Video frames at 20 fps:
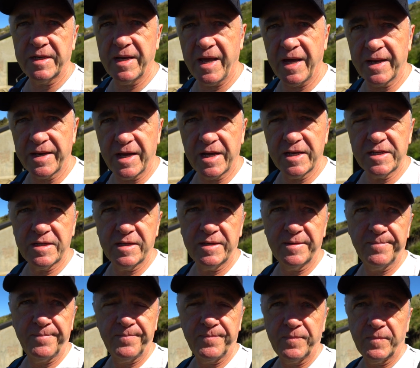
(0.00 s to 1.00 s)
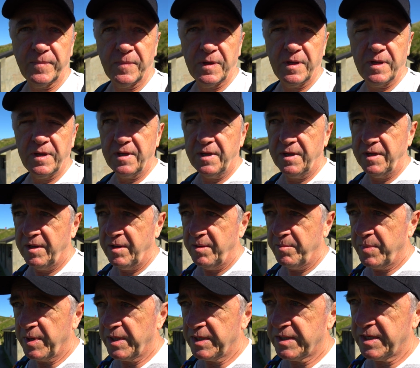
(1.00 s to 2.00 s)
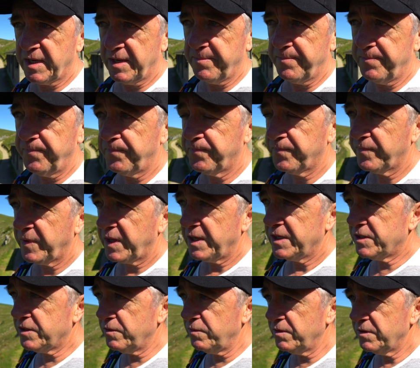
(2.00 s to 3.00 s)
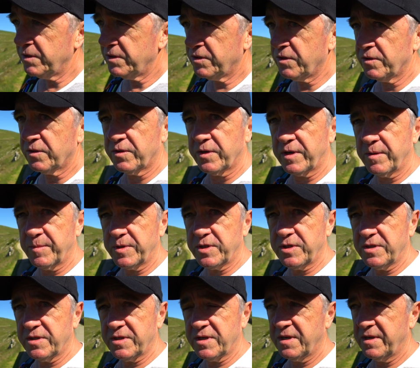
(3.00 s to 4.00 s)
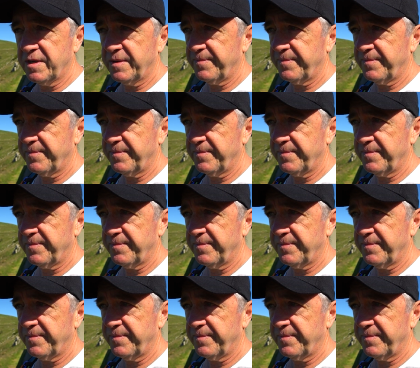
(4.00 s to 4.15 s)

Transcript: nowadays, but still took good images.